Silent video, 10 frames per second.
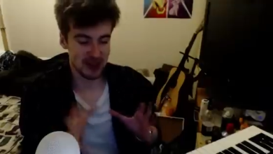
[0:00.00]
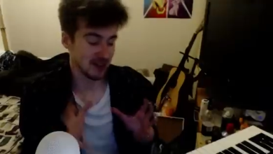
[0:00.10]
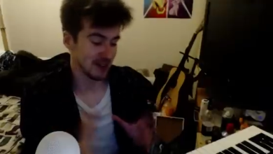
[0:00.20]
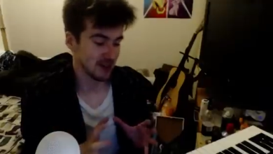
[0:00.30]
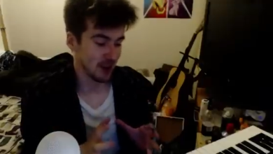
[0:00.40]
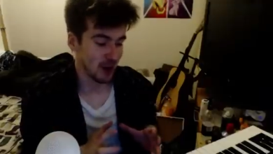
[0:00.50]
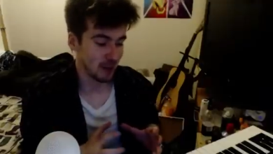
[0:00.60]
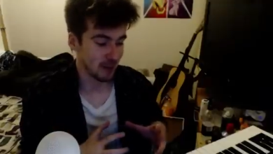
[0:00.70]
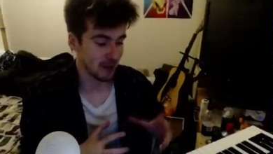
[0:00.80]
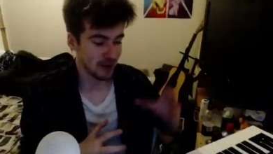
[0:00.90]
this
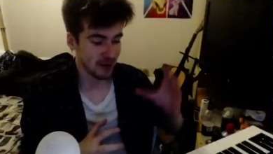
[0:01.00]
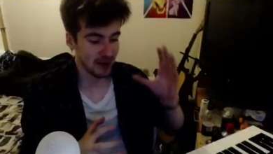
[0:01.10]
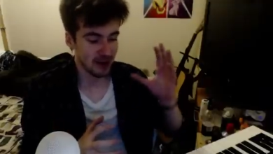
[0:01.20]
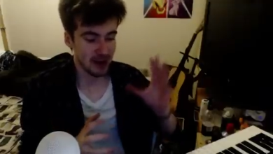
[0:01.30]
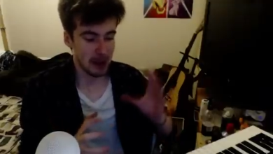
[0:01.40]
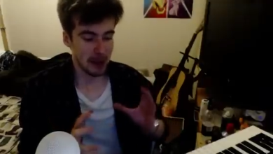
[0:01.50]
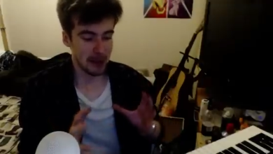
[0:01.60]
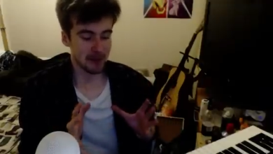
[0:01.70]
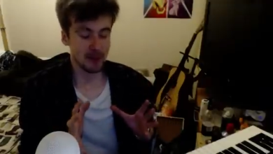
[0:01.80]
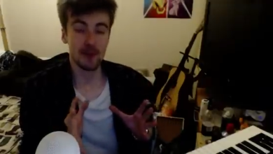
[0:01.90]
time.
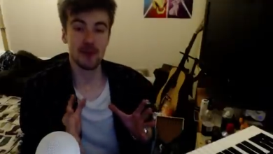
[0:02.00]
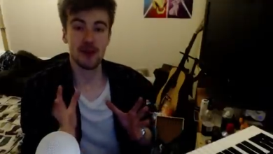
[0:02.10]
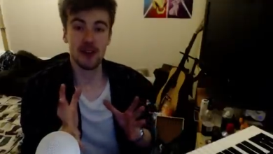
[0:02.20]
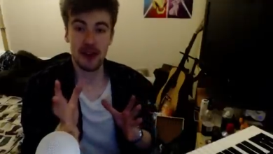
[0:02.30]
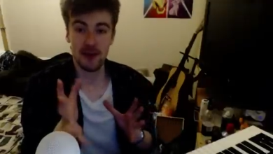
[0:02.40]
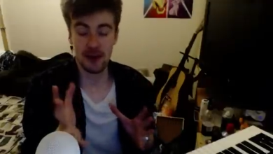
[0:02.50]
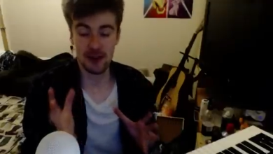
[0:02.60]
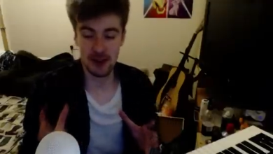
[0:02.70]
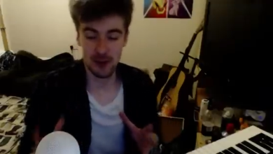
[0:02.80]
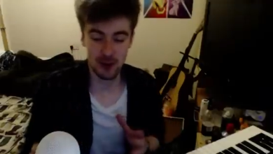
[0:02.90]
Like, for
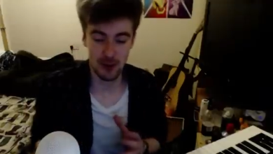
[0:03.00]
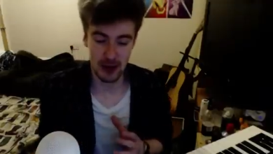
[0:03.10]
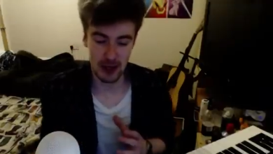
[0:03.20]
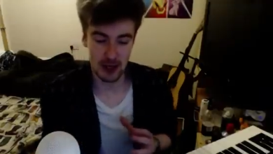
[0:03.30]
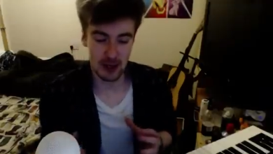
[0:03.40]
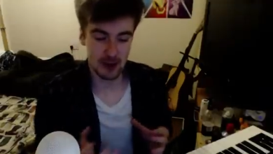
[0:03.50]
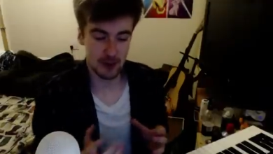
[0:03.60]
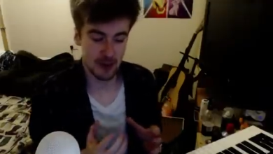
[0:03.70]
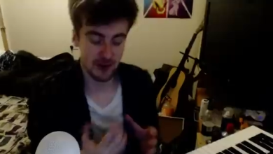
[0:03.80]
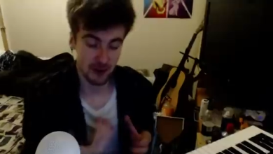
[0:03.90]
example, my
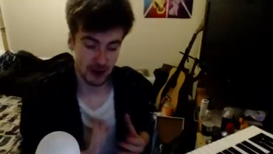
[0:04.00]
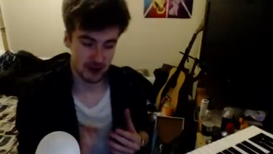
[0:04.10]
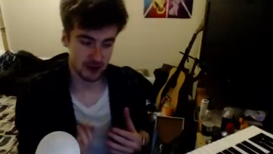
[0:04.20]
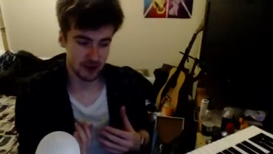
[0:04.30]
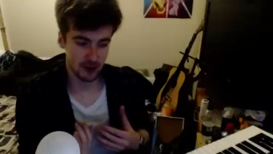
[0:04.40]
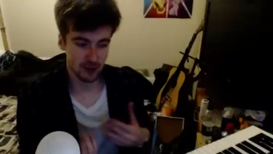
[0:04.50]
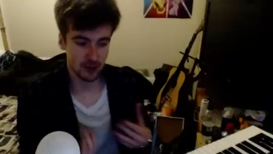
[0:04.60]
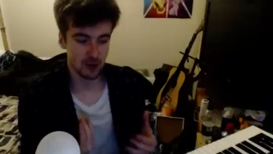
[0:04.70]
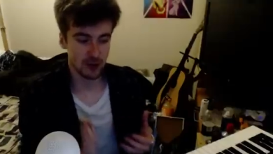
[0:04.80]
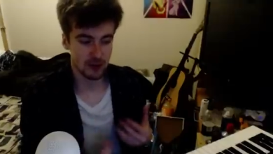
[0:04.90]
friend,
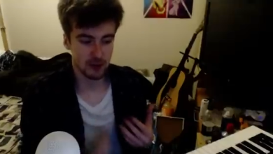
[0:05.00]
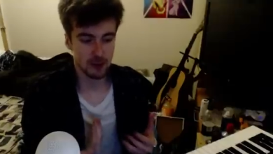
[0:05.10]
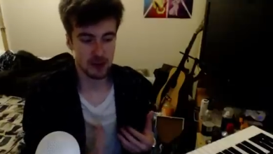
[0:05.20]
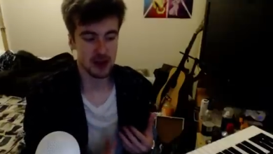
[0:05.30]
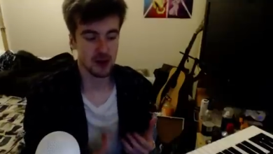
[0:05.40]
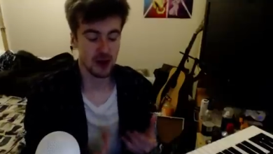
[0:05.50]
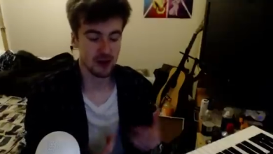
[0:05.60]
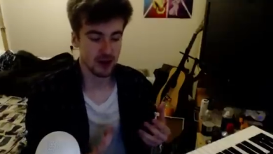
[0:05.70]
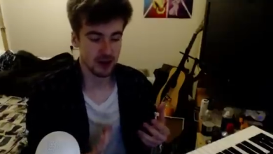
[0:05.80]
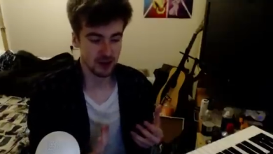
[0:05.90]
who we meet quite
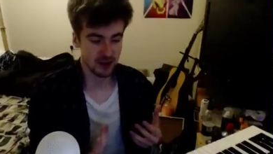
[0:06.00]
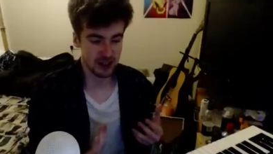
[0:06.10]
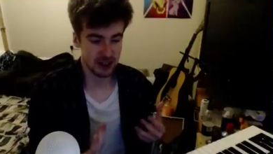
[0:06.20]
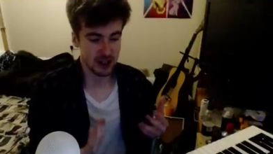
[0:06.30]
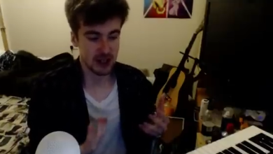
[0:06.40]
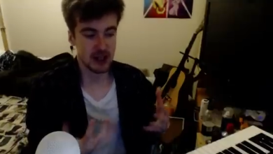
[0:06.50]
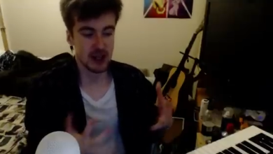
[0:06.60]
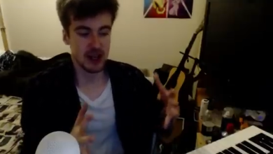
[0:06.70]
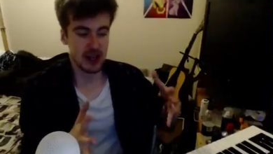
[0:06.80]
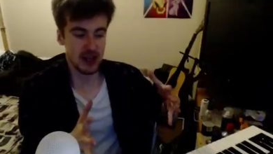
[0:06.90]
regularly,
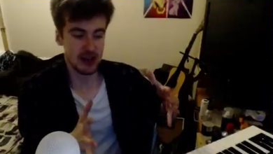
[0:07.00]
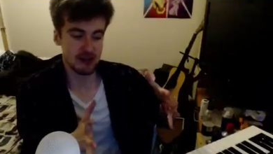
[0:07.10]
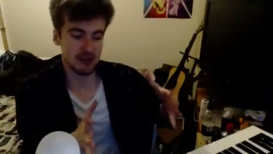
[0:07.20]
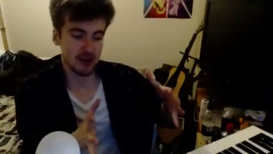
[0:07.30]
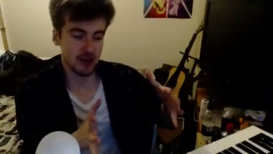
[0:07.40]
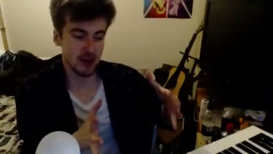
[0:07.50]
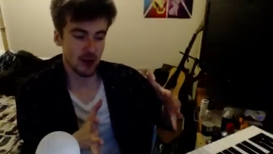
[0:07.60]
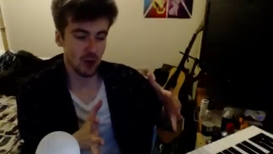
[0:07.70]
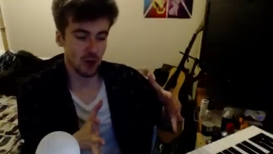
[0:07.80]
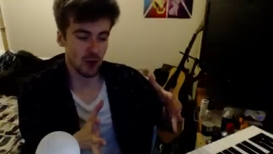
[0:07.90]

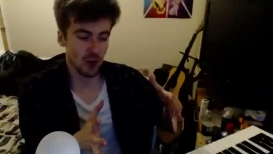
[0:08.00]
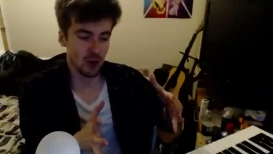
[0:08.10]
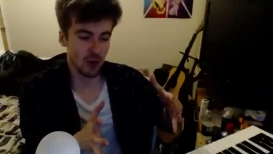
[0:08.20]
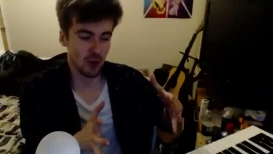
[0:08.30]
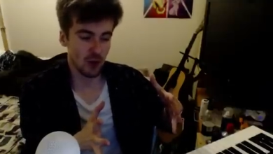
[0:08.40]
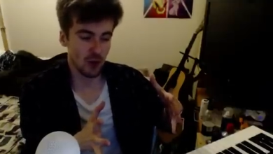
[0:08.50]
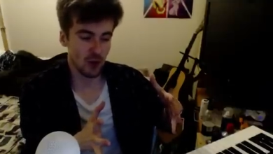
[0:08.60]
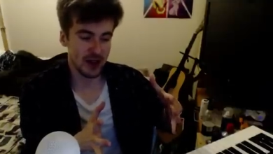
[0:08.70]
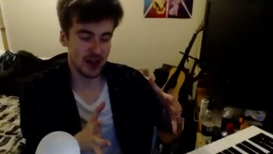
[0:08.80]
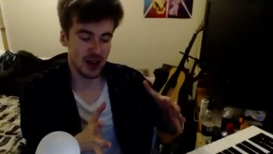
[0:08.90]

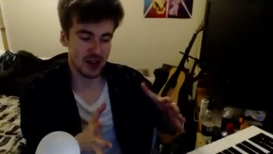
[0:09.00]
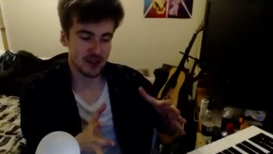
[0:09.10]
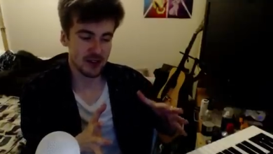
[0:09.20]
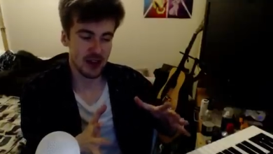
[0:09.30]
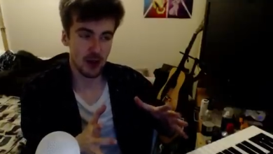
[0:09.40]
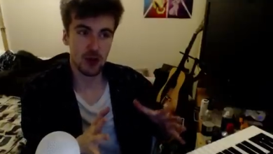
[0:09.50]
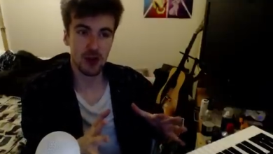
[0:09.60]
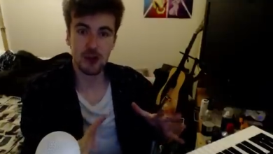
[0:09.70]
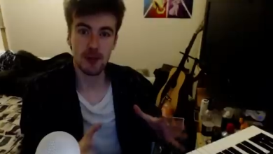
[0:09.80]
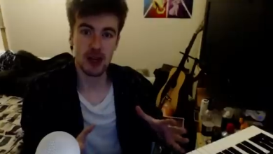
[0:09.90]
we kind of say we're going
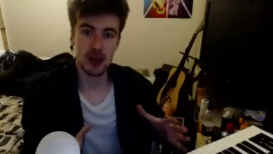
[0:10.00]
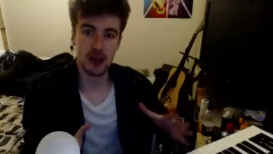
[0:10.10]
to meet,